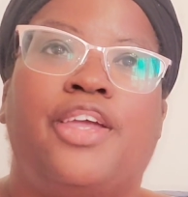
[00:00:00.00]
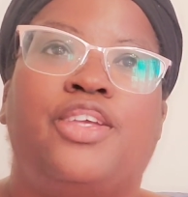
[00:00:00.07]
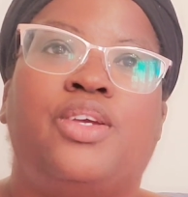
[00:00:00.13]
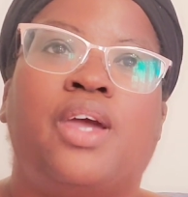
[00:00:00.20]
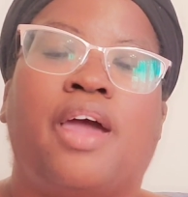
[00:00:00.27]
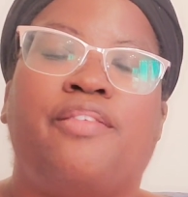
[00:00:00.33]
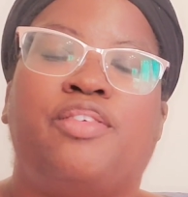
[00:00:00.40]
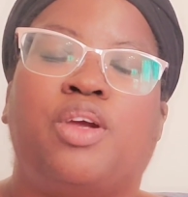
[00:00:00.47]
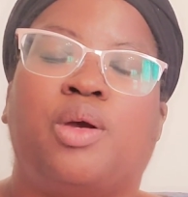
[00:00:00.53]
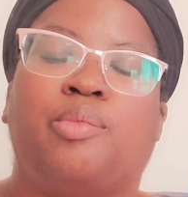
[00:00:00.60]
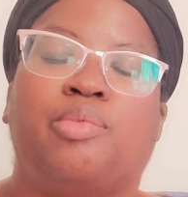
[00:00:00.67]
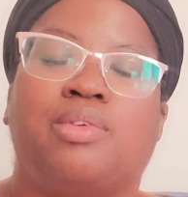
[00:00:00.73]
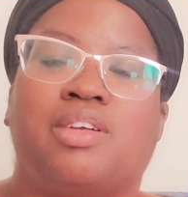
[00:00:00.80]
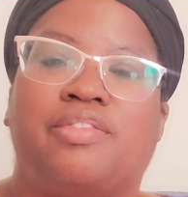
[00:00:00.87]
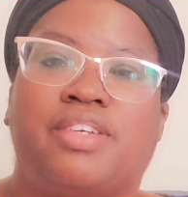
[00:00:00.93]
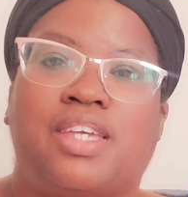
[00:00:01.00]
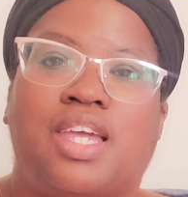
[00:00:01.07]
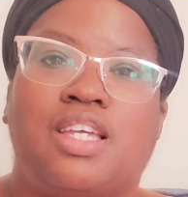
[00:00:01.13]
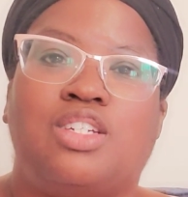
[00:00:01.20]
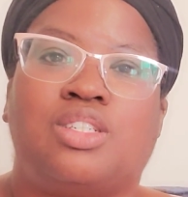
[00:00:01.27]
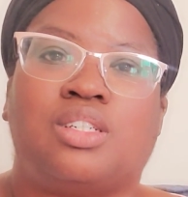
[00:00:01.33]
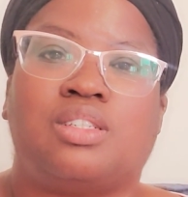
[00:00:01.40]
you have your
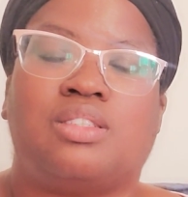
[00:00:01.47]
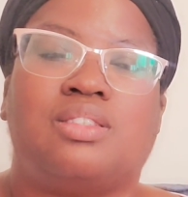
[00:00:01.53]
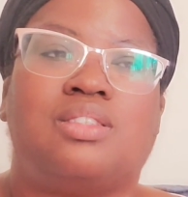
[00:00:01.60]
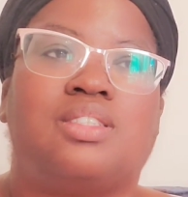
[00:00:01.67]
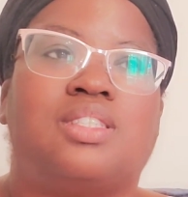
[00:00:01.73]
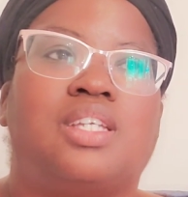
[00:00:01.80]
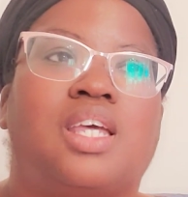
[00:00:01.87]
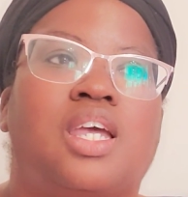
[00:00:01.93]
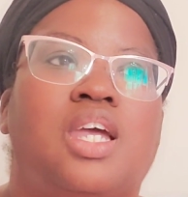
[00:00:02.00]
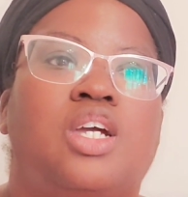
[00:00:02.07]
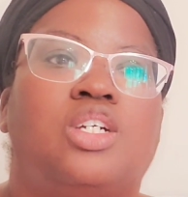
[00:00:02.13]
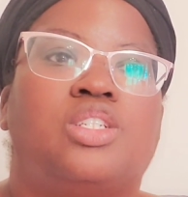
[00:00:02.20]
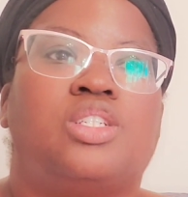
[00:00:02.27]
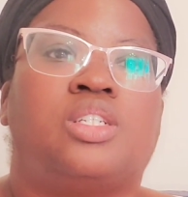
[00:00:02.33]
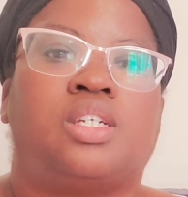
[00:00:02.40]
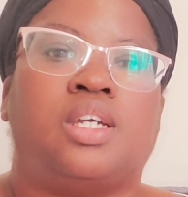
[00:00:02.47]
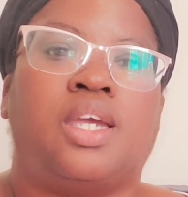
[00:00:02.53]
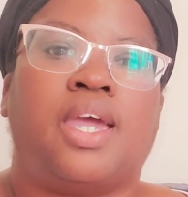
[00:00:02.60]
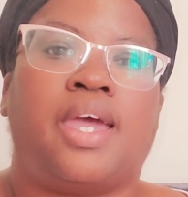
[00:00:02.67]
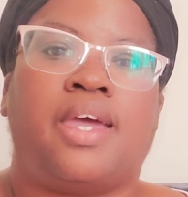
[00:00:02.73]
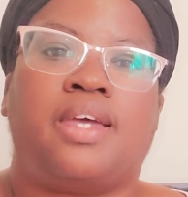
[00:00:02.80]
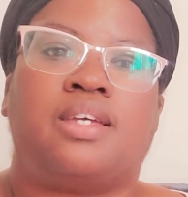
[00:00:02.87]
abbreviations. She
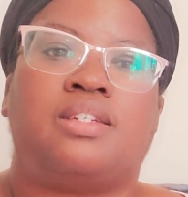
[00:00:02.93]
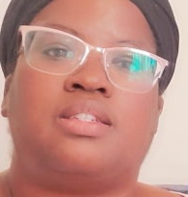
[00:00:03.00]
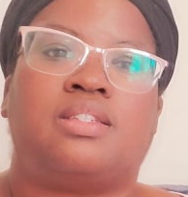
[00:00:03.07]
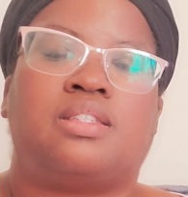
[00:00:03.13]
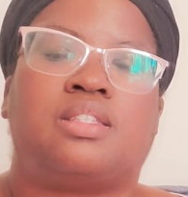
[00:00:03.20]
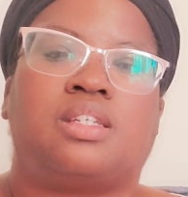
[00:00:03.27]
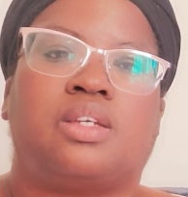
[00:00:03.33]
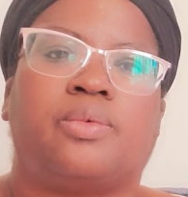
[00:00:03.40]
has